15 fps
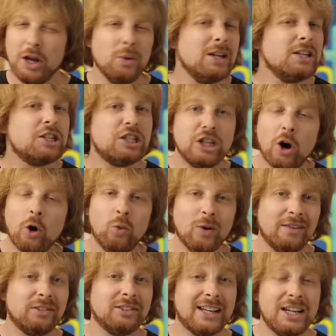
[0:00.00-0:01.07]
There is no
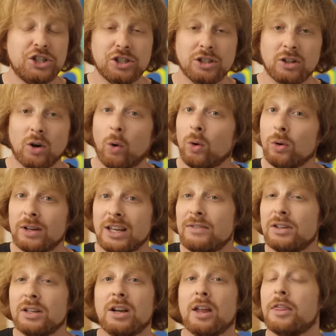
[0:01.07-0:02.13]
revelation or
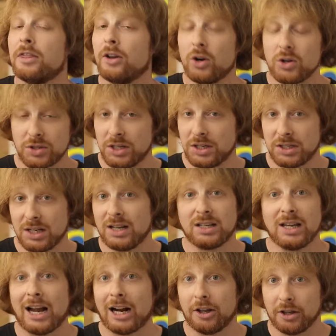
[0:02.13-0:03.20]
even catharsis in
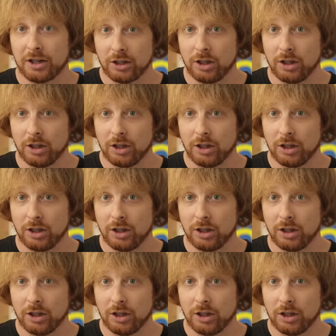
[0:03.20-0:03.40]
Attack of the